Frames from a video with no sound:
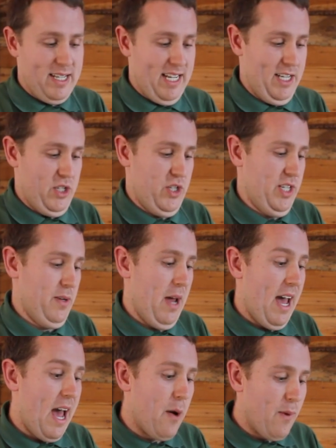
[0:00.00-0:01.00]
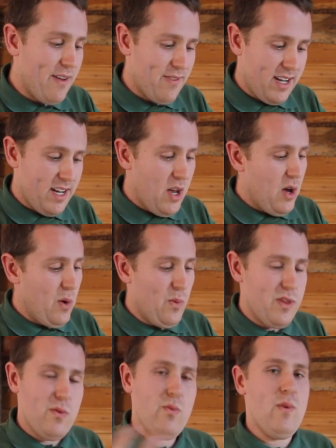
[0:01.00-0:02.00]
itchy. However,
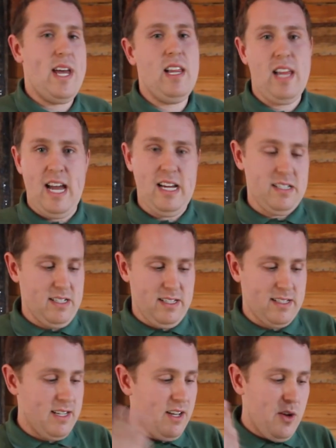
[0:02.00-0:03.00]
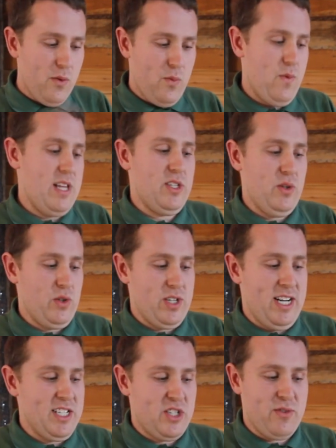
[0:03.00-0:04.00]
with a well-handled,
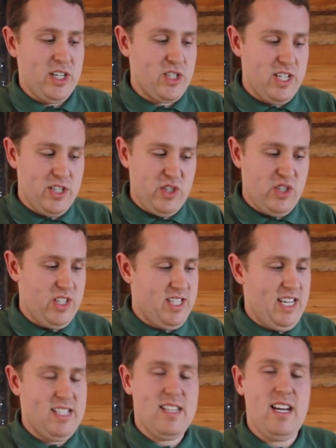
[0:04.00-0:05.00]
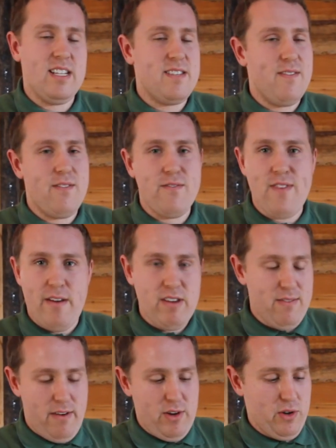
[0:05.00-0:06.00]
well-socialised tarantula such as this, that's very,
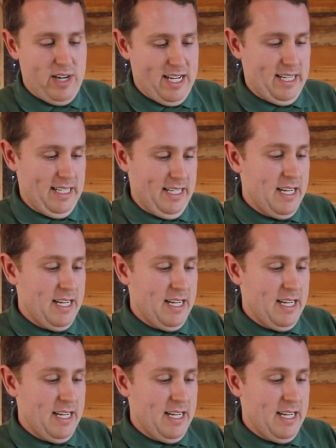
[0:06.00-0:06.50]
very unlikely.